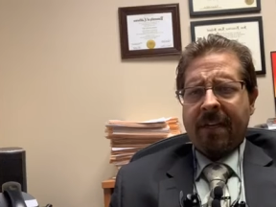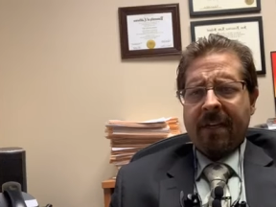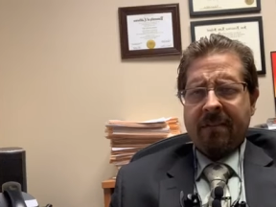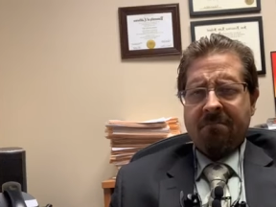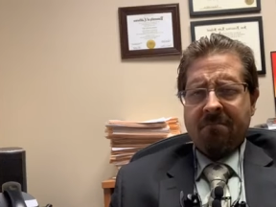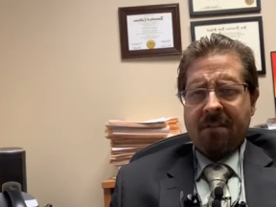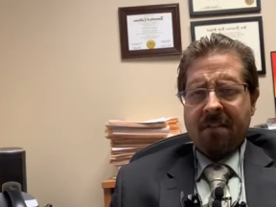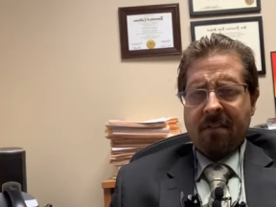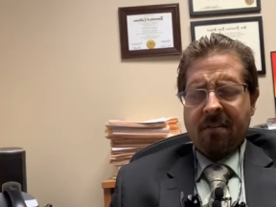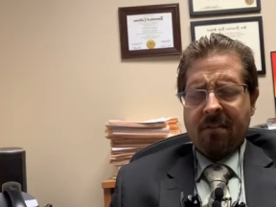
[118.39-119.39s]
at
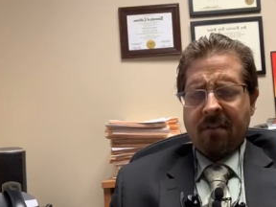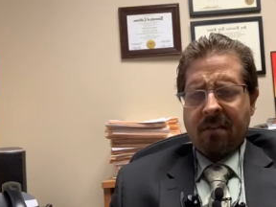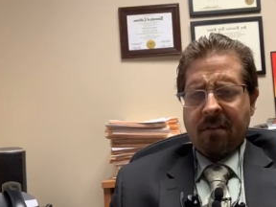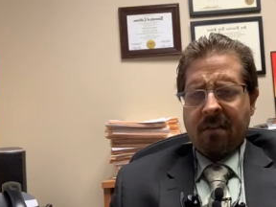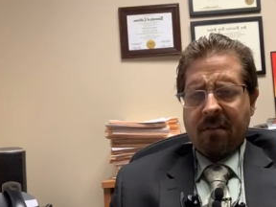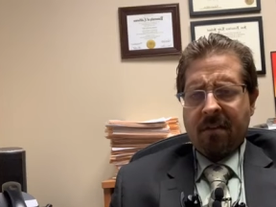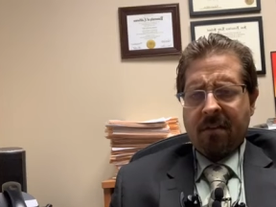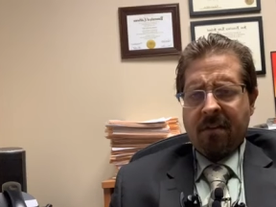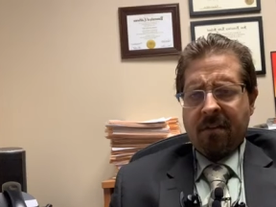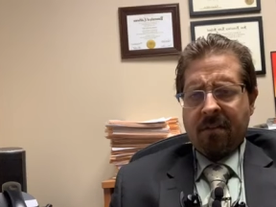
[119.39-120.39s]
6, uh,